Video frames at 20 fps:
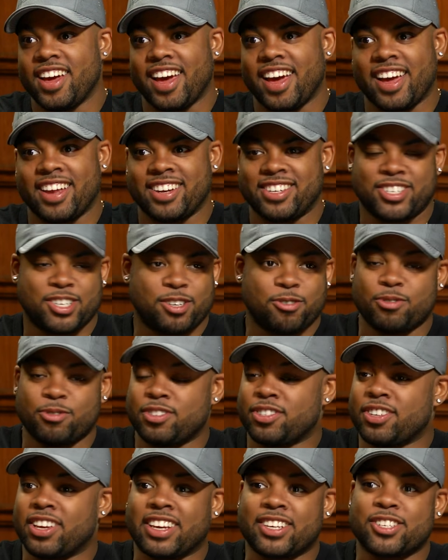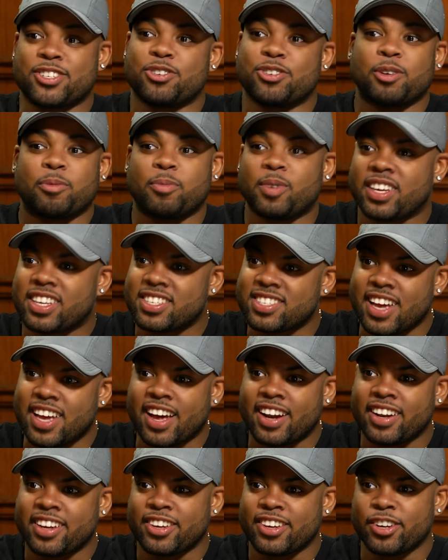and she was extremely
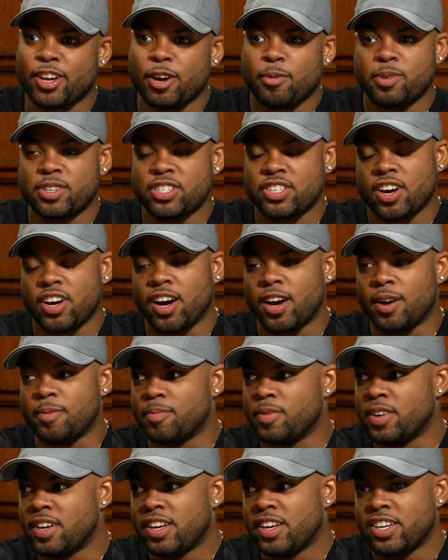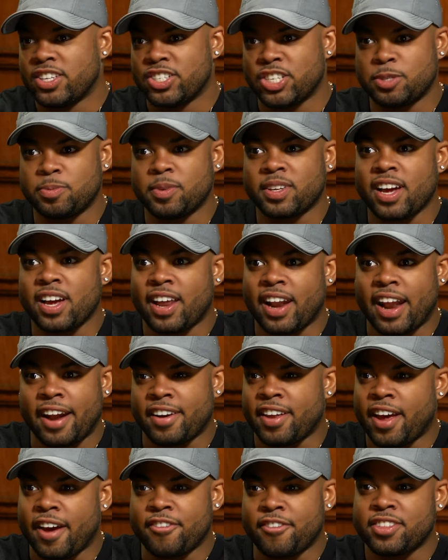ecstatic, you know, but she's been kind of,
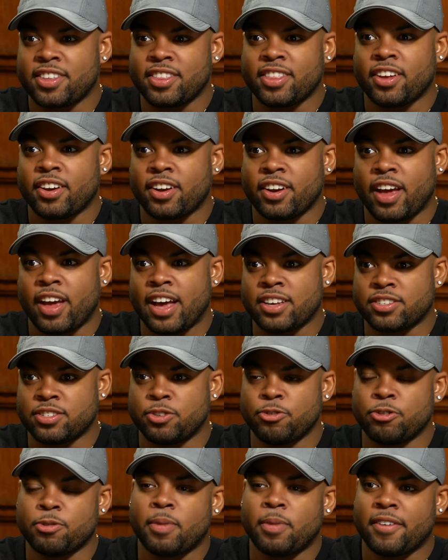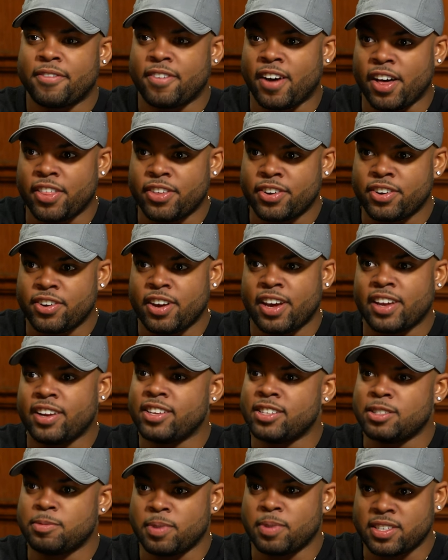and everything that has to do with my father and
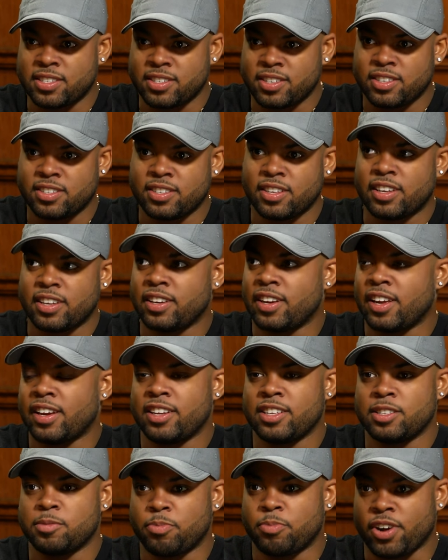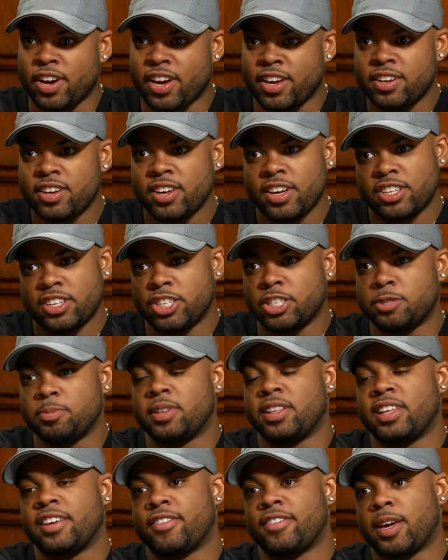his business and his brand, she's
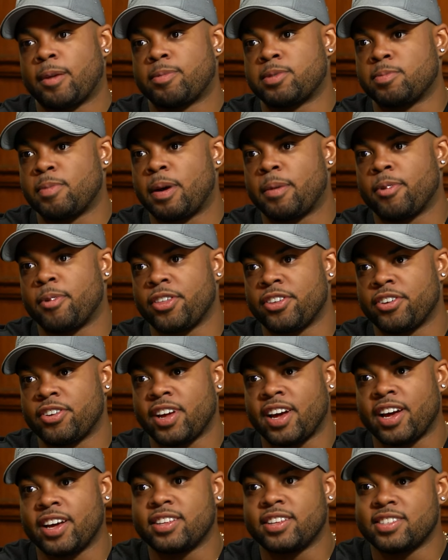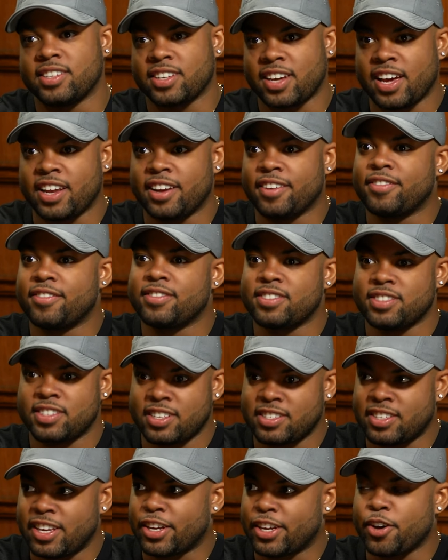been leaving up to my brother and I
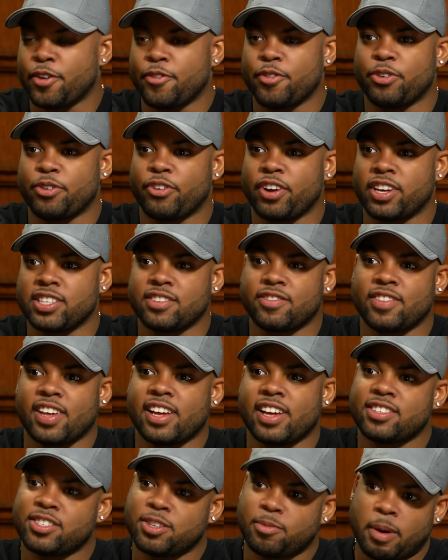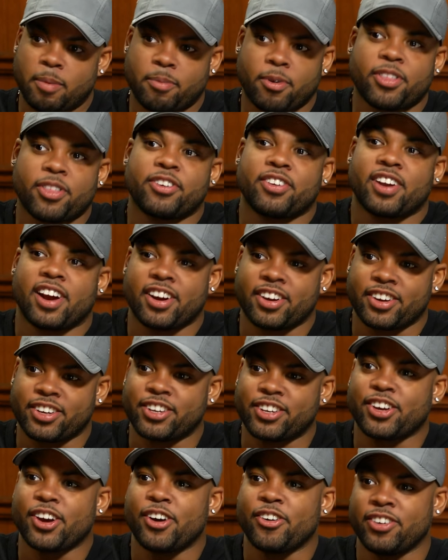to take over the reins of that. So my brother and I are going
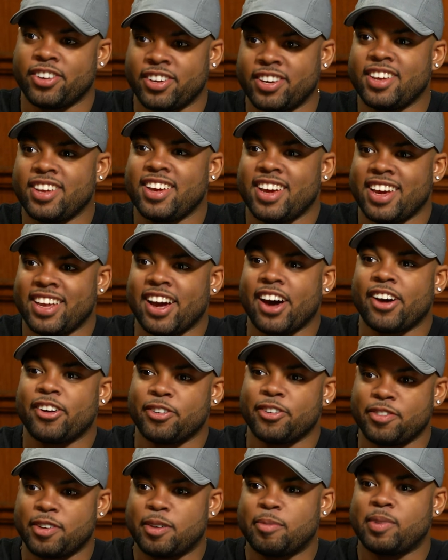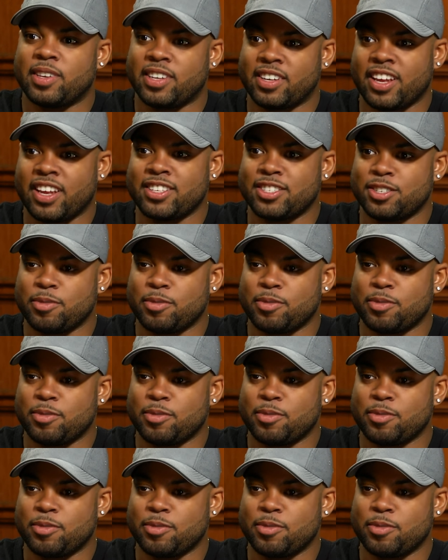to go in honor of him and